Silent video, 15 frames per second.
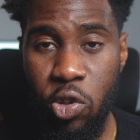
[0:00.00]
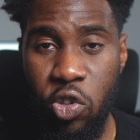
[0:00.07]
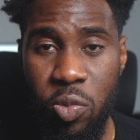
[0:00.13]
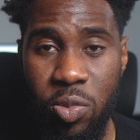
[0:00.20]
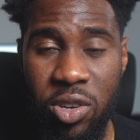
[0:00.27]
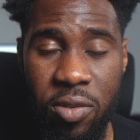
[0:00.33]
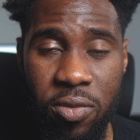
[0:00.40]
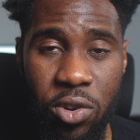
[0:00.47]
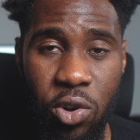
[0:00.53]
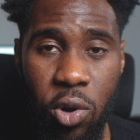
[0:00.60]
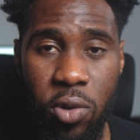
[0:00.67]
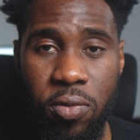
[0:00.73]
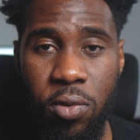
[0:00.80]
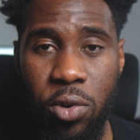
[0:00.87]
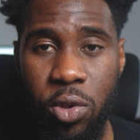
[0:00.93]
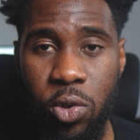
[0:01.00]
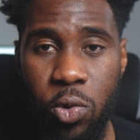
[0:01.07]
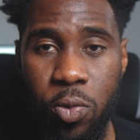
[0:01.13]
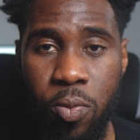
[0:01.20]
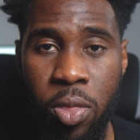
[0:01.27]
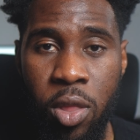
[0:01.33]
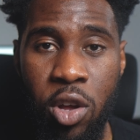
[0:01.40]
going to be difficult for
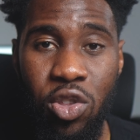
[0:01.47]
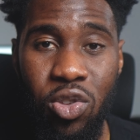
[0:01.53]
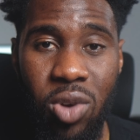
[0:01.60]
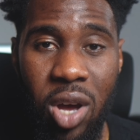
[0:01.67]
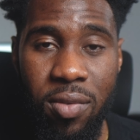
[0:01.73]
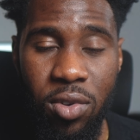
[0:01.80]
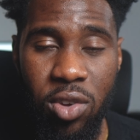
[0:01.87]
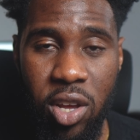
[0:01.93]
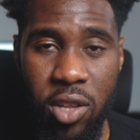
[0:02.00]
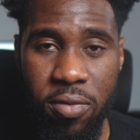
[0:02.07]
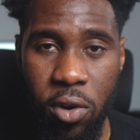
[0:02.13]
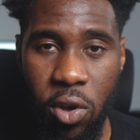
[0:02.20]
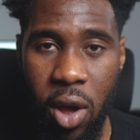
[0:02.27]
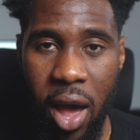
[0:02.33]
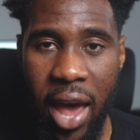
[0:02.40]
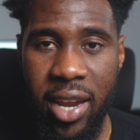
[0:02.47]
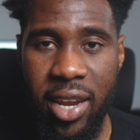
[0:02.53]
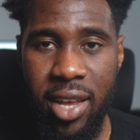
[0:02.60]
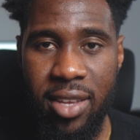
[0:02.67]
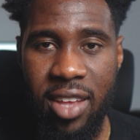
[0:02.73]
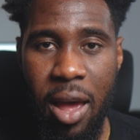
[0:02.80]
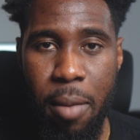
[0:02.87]
you to advocate for your
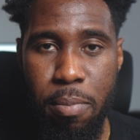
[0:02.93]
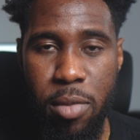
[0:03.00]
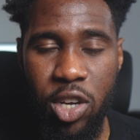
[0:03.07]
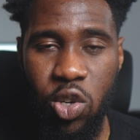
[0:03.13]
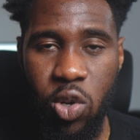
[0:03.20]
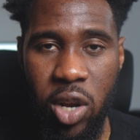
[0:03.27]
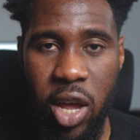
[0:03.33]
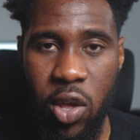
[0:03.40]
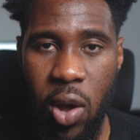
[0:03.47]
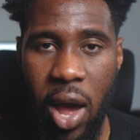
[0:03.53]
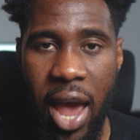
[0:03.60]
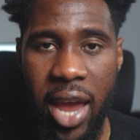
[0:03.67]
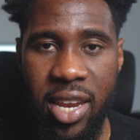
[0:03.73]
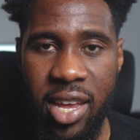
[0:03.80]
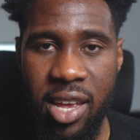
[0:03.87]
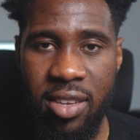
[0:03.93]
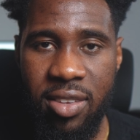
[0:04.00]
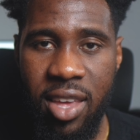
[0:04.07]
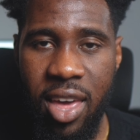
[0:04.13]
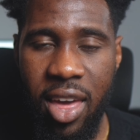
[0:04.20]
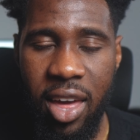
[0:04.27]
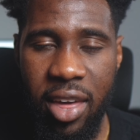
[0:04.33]
ideas and make sure that your
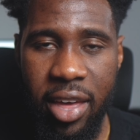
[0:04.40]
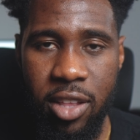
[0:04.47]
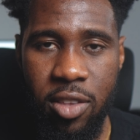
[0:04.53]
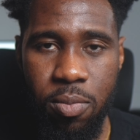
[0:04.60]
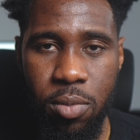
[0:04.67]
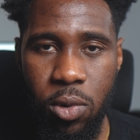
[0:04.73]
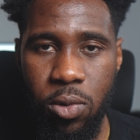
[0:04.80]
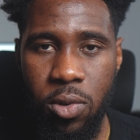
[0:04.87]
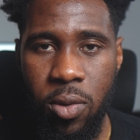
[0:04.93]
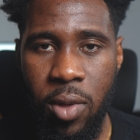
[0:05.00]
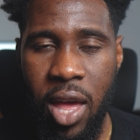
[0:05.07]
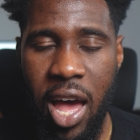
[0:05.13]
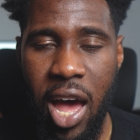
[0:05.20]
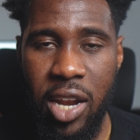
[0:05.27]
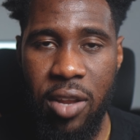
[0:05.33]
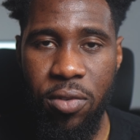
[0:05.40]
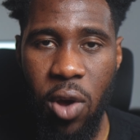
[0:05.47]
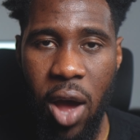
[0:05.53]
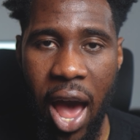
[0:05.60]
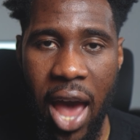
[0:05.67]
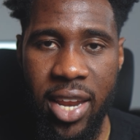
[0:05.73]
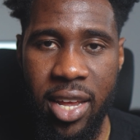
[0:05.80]
ideas Get built. And if
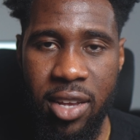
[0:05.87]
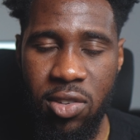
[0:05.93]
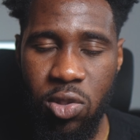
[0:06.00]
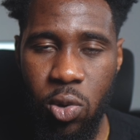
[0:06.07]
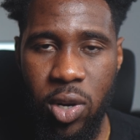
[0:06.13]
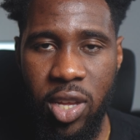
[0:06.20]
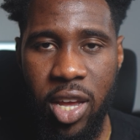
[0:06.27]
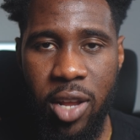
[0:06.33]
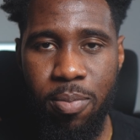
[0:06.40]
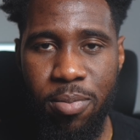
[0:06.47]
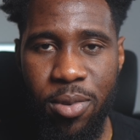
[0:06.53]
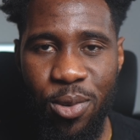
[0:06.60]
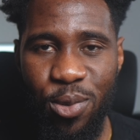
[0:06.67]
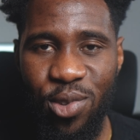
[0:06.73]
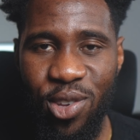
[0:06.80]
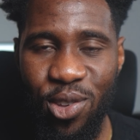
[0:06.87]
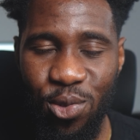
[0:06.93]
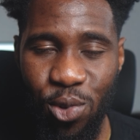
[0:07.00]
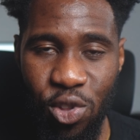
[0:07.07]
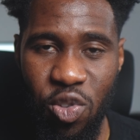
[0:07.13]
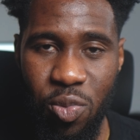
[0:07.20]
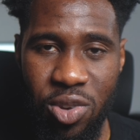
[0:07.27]
your ideas don't get built, it's
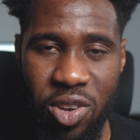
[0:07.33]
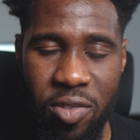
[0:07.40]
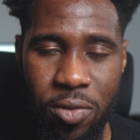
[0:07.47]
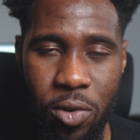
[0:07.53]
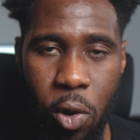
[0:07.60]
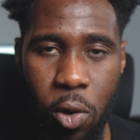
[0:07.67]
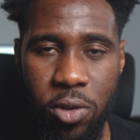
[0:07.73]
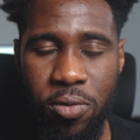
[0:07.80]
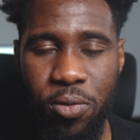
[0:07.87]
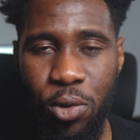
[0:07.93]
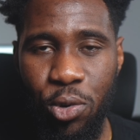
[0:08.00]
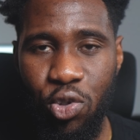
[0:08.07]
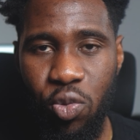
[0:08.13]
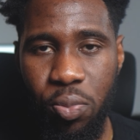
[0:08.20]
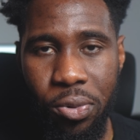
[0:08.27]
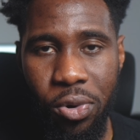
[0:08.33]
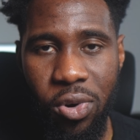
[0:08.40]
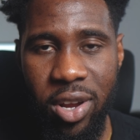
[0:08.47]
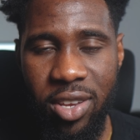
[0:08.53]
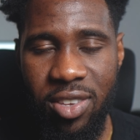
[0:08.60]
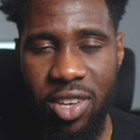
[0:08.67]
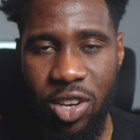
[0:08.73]
going to be difficult for you to
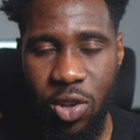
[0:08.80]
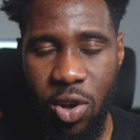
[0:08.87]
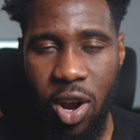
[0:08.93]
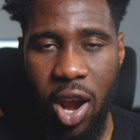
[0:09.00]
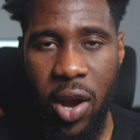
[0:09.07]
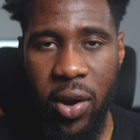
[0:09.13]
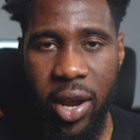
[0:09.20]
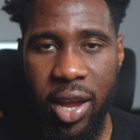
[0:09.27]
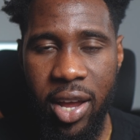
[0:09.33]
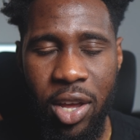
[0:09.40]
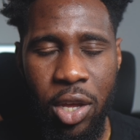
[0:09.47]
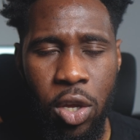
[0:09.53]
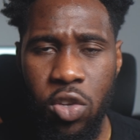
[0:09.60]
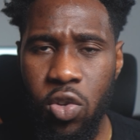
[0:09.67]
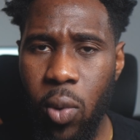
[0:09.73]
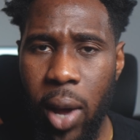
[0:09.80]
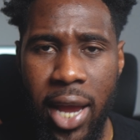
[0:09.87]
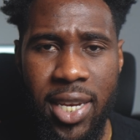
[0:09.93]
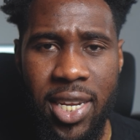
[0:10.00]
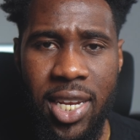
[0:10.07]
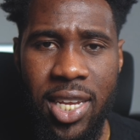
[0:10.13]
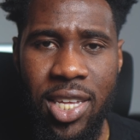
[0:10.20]
progress in your career. So
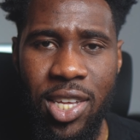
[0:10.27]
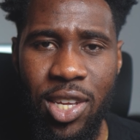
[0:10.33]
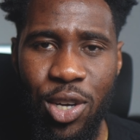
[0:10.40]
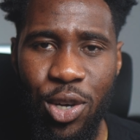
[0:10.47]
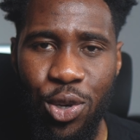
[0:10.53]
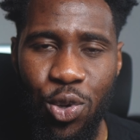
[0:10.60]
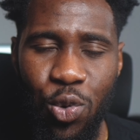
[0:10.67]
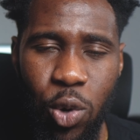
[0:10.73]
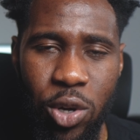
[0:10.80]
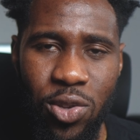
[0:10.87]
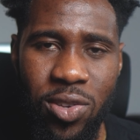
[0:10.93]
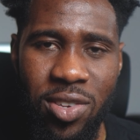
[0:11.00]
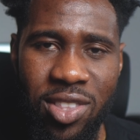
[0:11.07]
ideally, you want to